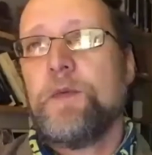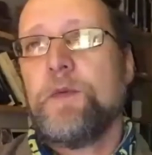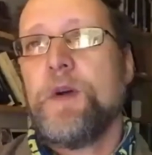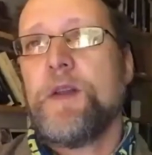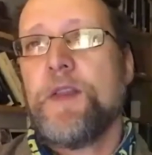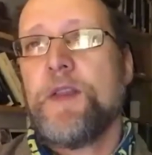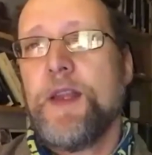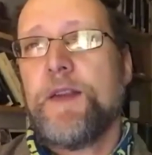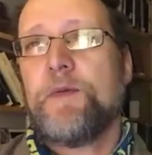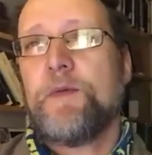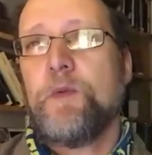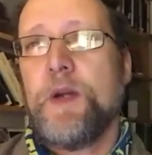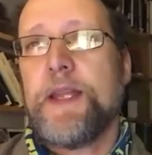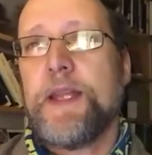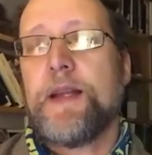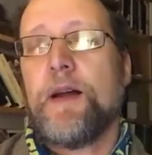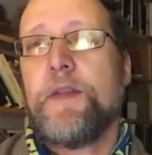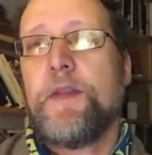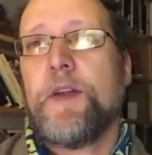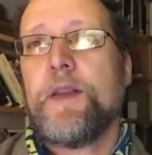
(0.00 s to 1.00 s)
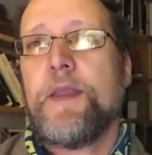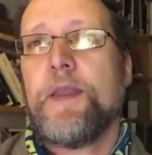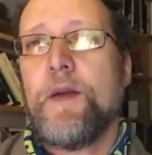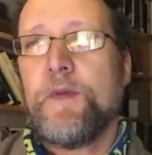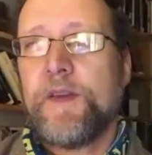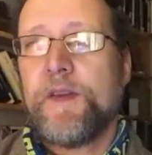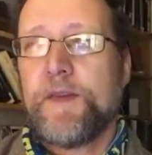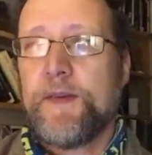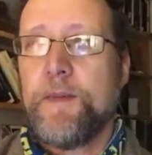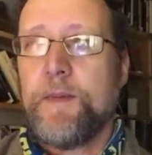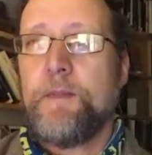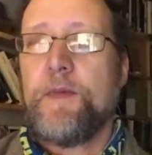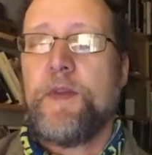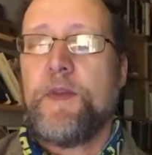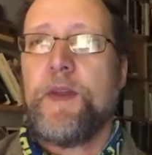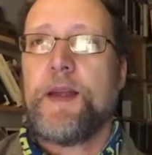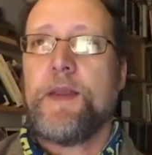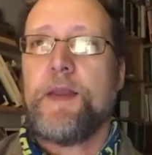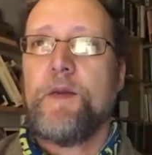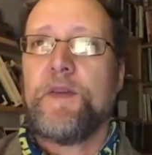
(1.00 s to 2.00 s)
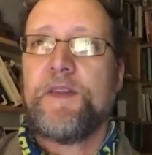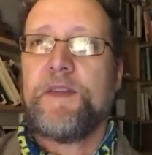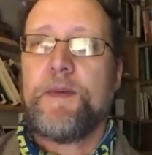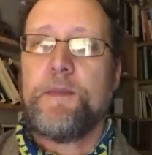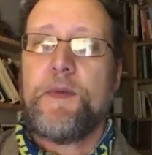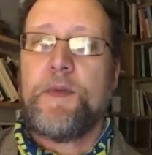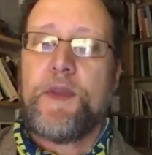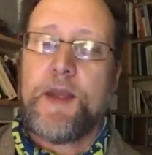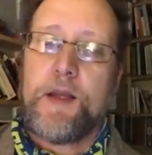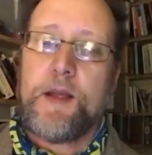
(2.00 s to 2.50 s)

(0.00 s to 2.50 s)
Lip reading: this week, I think there's something